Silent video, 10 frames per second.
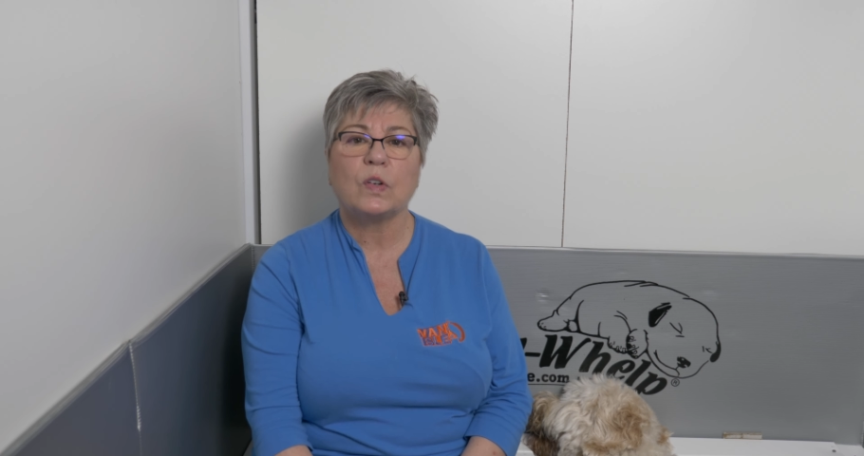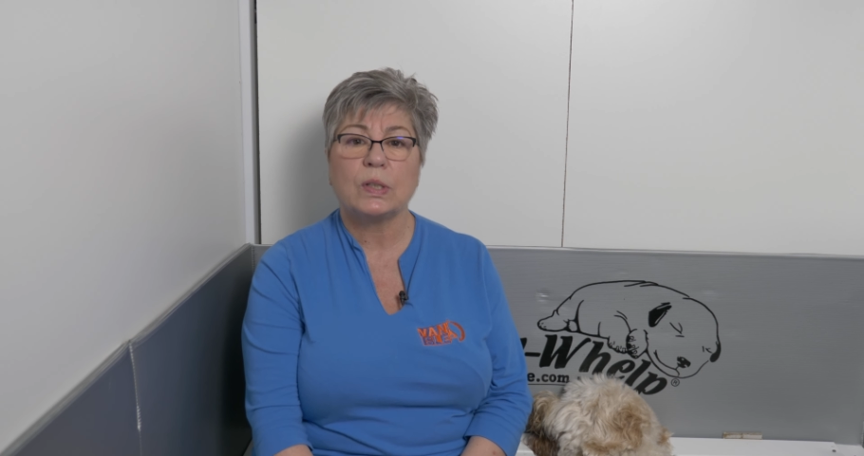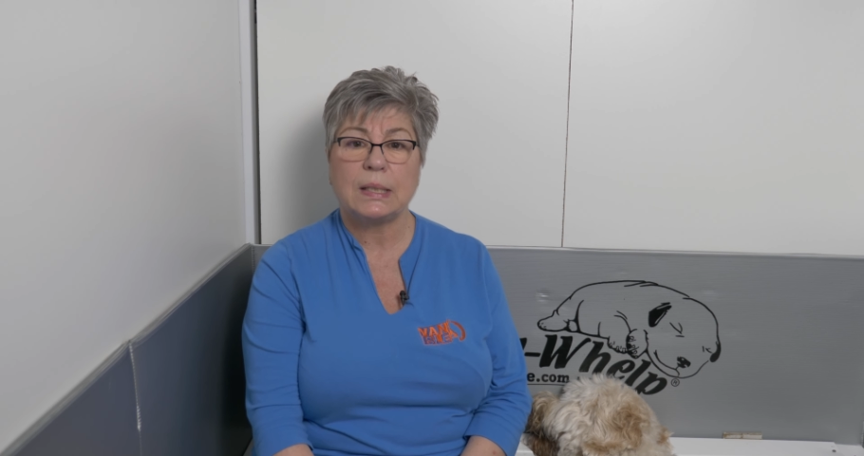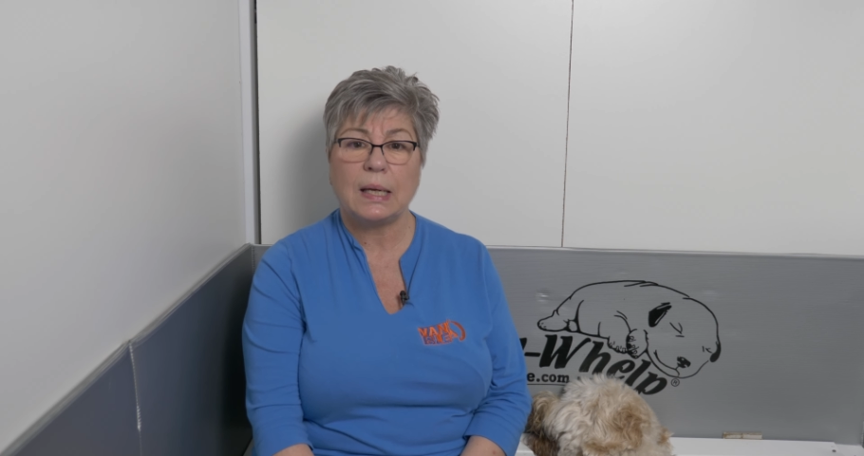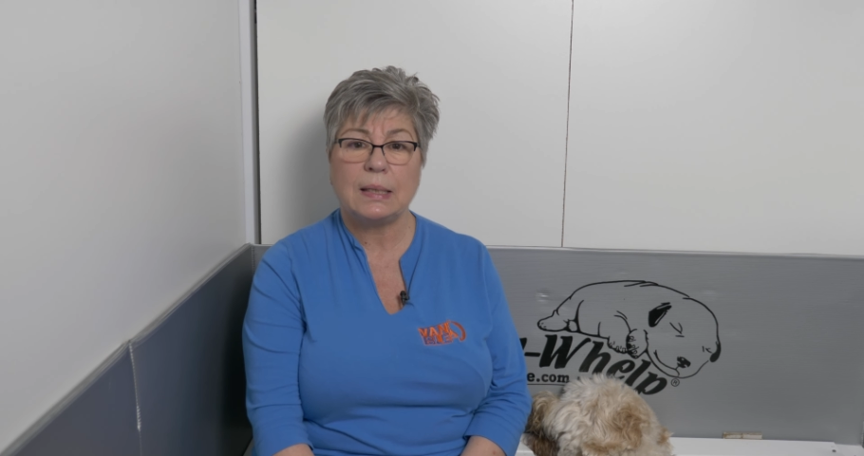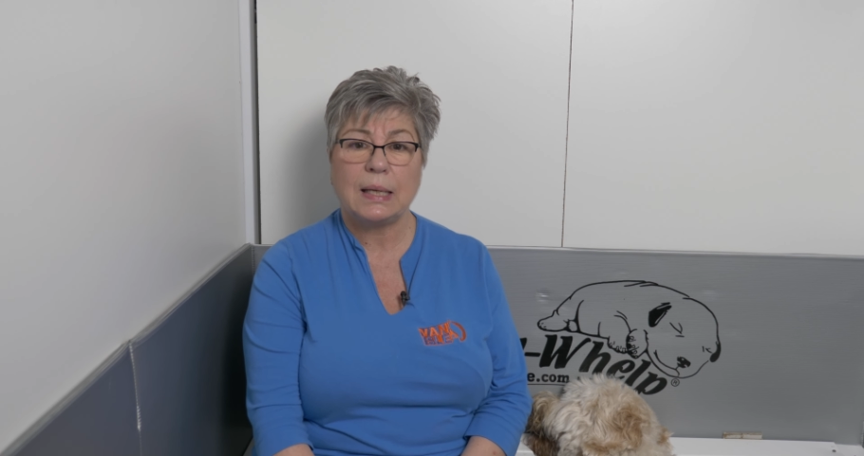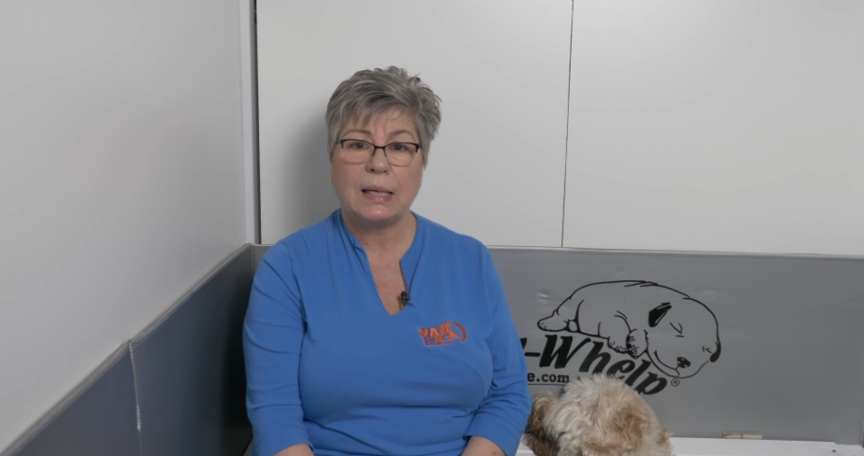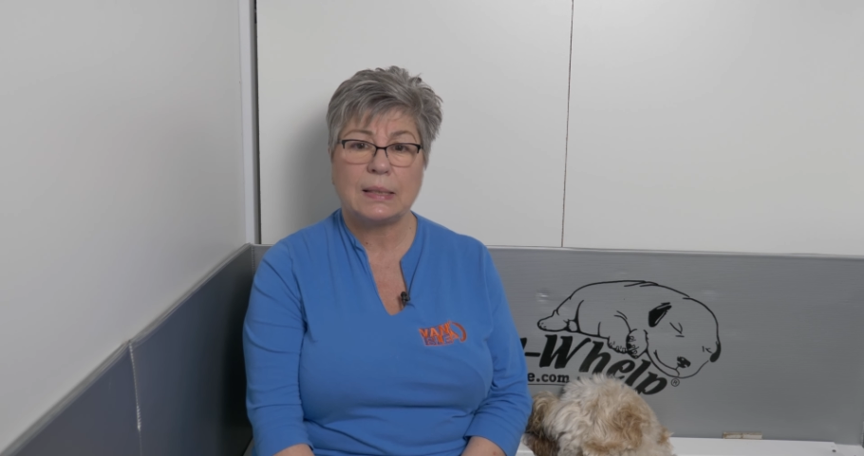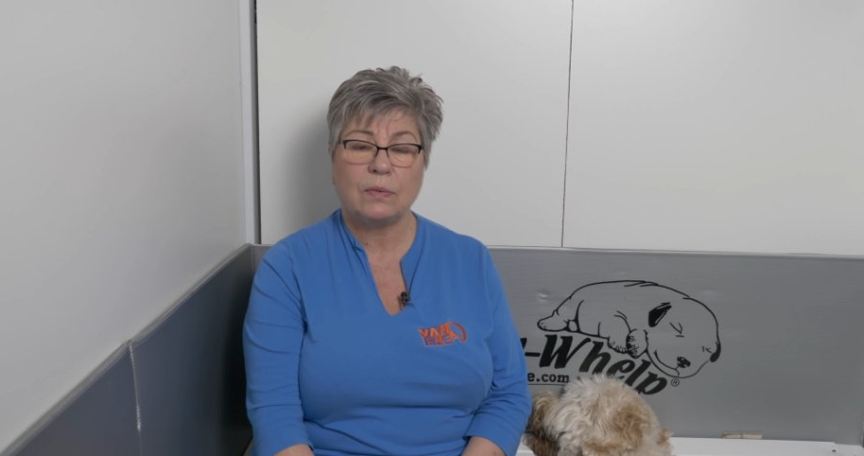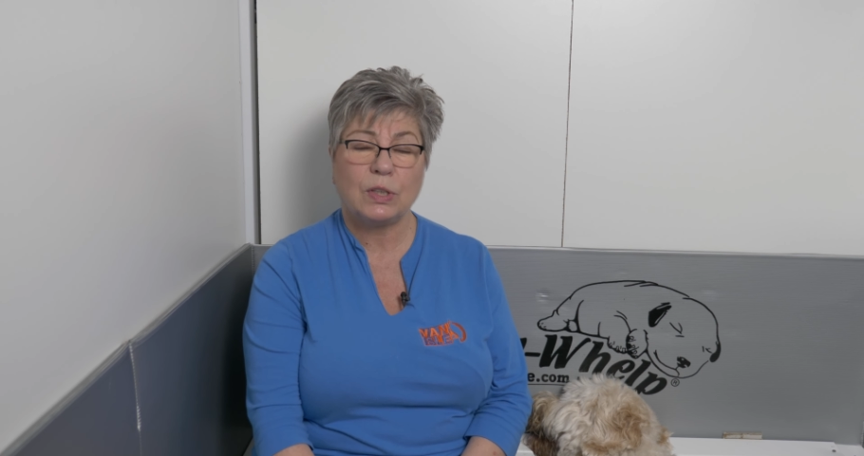first 10
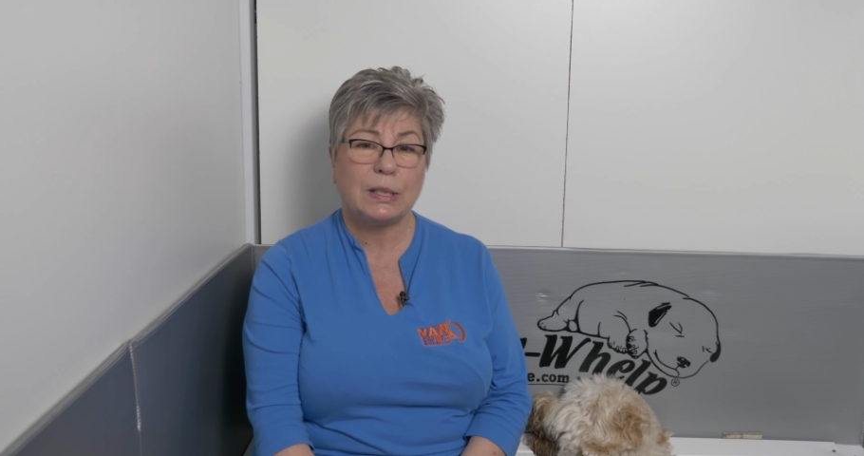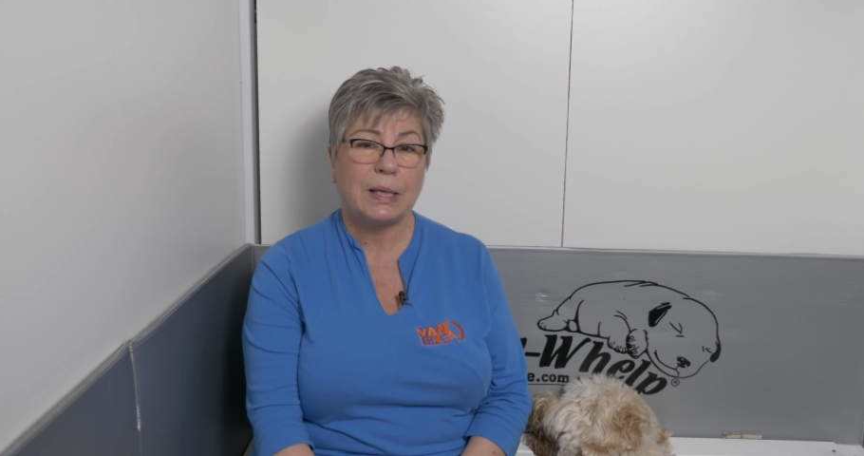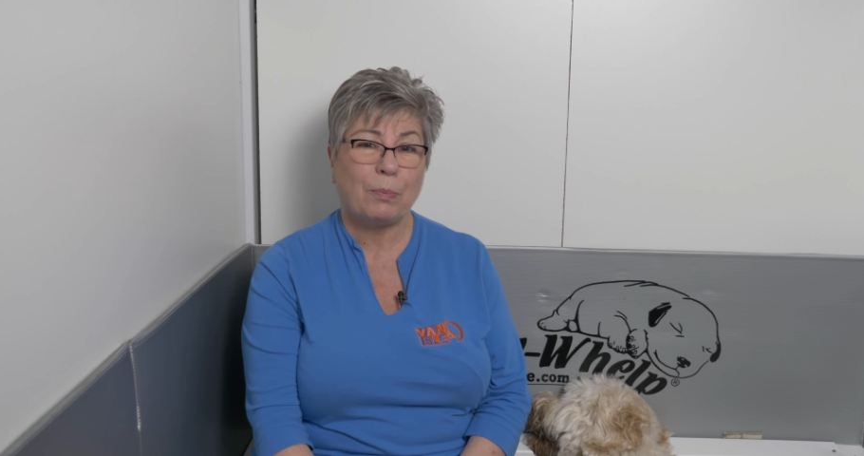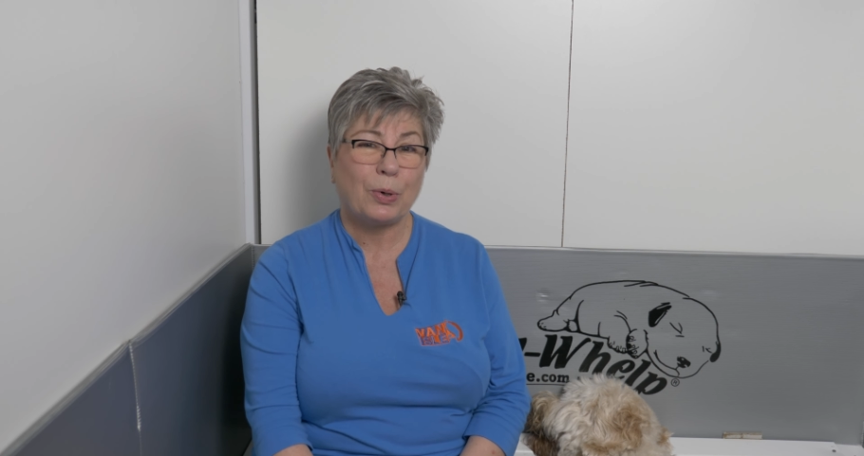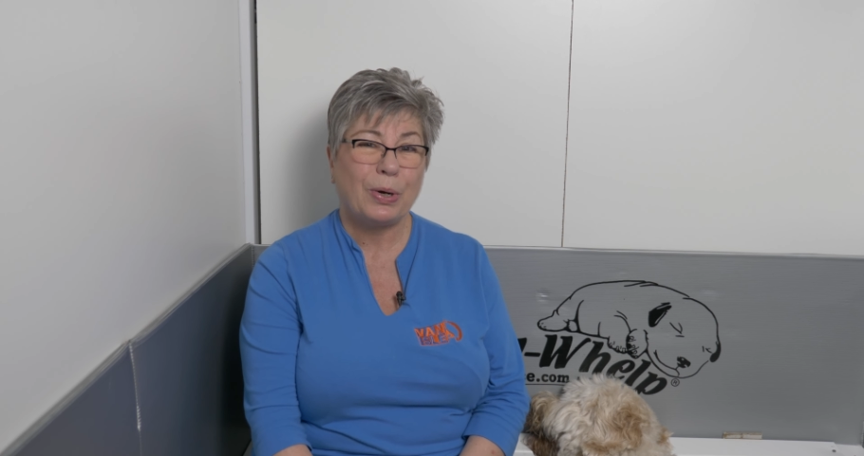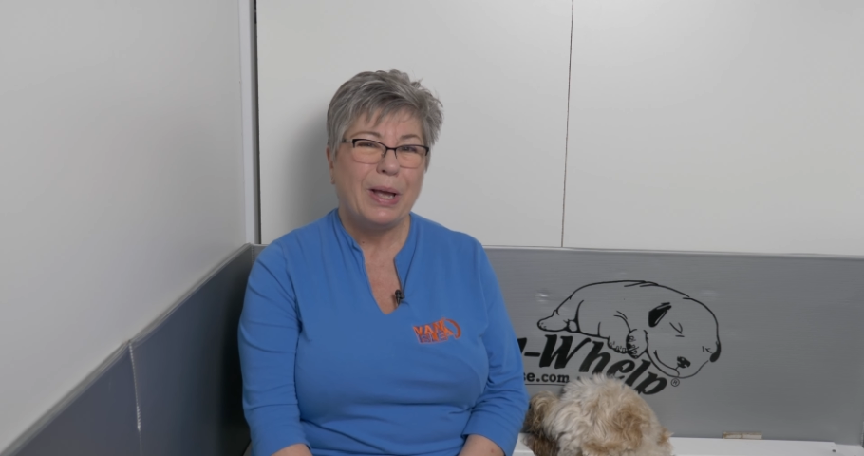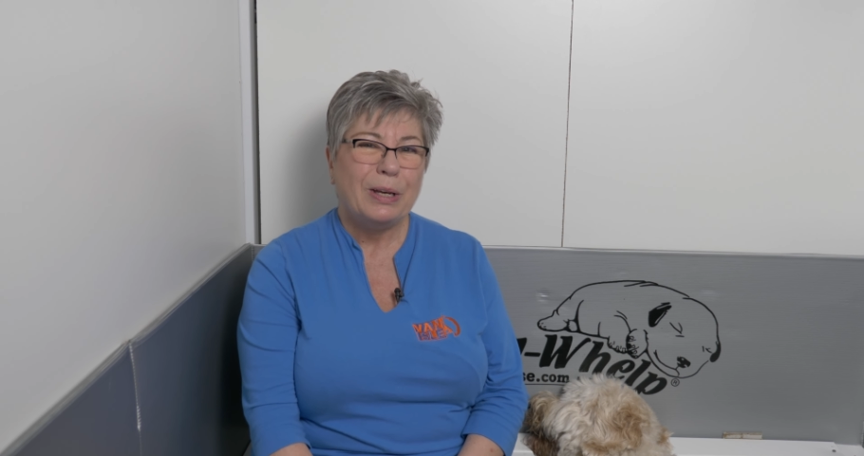days of December.